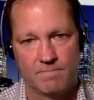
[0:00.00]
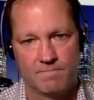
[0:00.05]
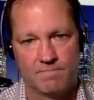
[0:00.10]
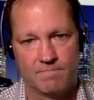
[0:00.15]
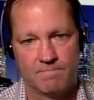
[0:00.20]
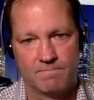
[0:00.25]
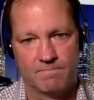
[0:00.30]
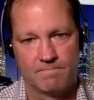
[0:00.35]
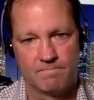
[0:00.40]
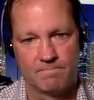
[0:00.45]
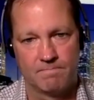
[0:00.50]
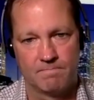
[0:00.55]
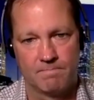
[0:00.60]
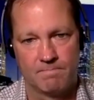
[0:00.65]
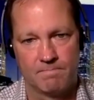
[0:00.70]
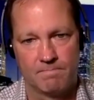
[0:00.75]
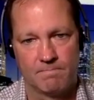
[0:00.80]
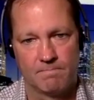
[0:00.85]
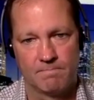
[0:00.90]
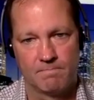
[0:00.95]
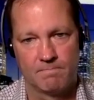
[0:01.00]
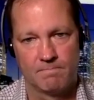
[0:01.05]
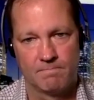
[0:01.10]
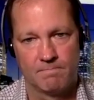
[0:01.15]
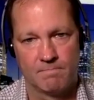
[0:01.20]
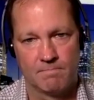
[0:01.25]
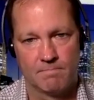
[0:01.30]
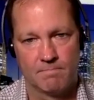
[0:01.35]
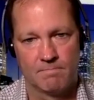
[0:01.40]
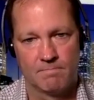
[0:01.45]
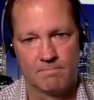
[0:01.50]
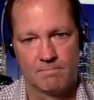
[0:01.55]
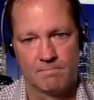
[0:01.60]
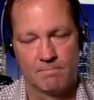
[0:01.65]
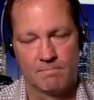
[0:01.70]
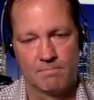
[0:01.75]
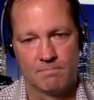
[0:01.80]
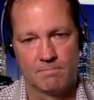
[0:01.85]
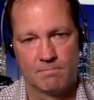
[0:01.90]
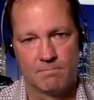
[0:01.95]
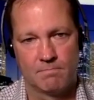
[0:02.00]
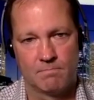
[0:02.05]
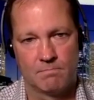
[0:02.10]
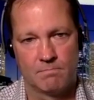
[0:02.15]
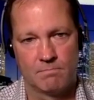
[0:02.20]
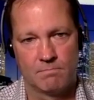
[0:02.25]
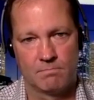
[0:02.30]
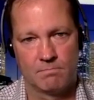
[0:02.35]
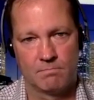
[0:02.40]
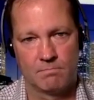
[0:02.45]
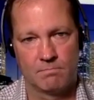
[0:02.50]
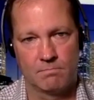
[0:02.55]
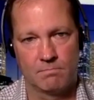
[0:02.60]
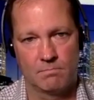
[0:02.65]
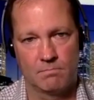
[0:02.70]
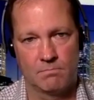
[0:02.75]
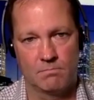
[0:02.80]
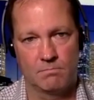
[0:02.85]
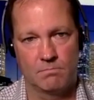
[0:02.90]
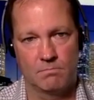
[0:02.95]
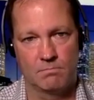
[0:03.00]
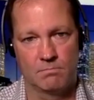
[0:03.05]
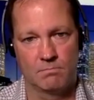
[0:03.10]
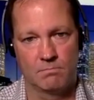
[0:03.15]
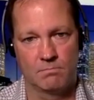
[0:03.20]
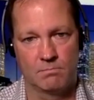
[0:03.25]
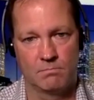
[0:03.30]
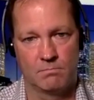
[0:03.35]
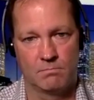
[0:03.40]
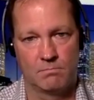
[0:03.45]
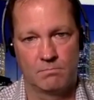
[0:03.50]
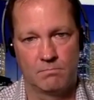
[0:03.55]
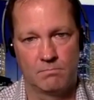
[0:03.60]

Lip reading: [no speech]